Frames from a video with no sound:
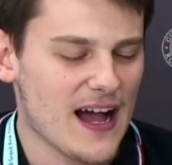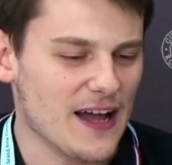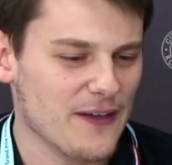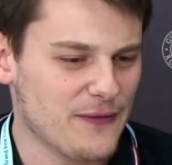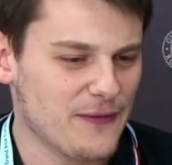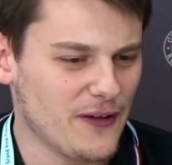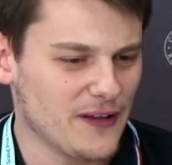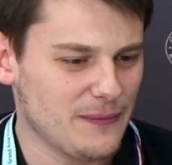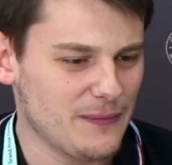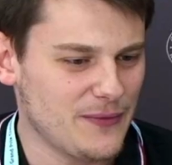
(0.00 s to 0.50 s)
I
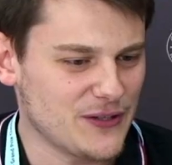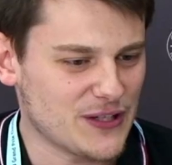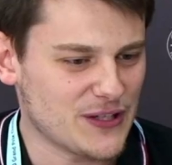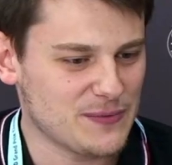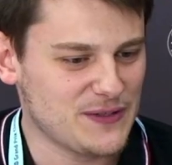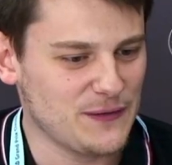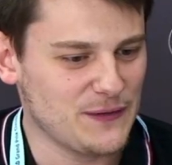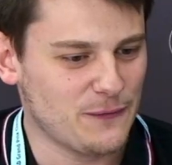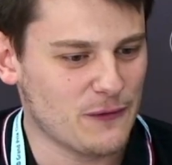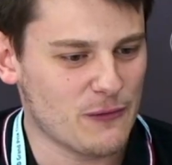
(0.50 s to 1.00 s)
thought
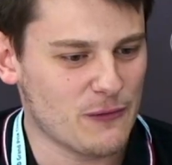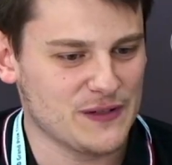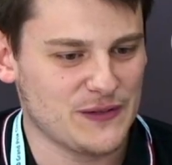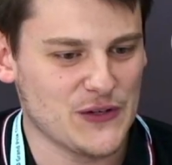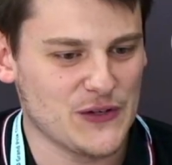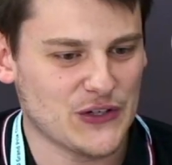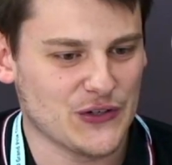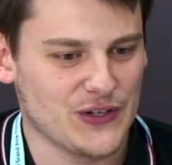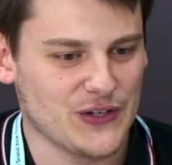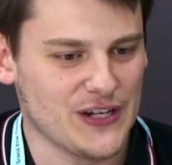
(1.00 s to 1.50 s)
bishop c4
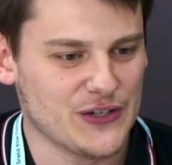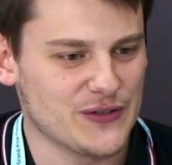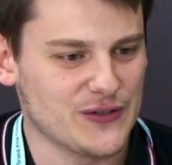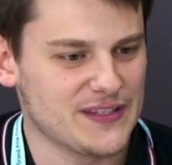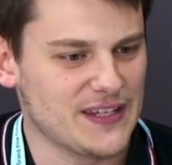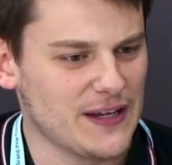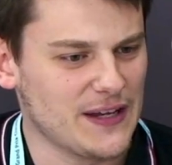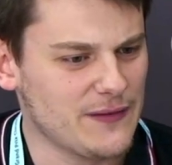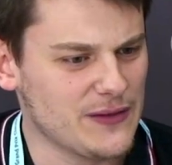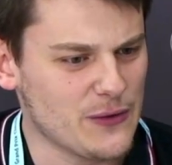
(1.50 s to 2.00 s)
was
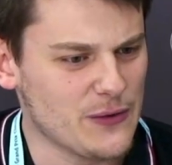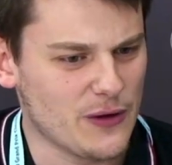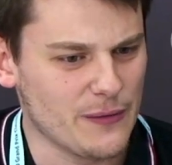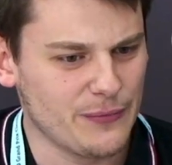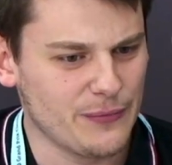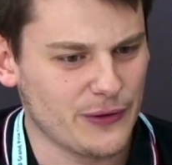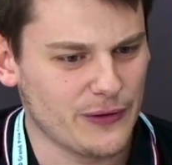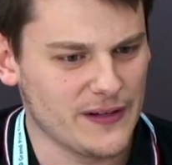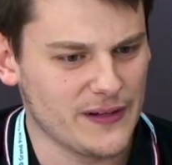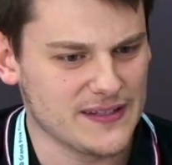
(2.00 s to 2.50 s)
interesting, even though
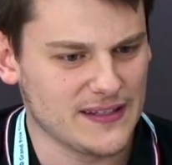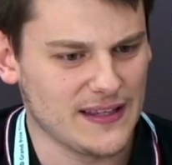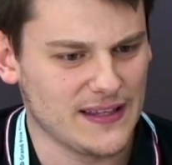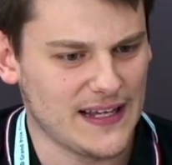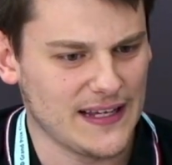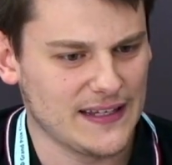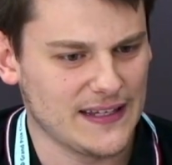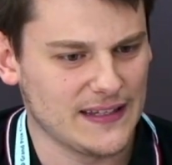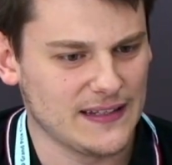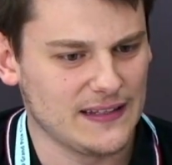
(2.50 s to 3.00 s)
computer doesn't
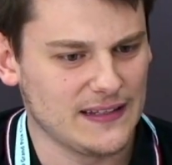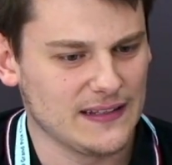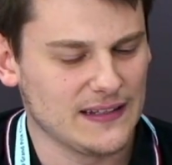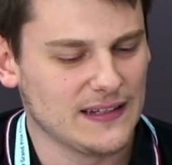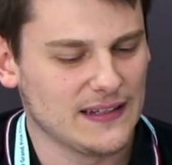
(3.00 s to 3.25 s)
like it.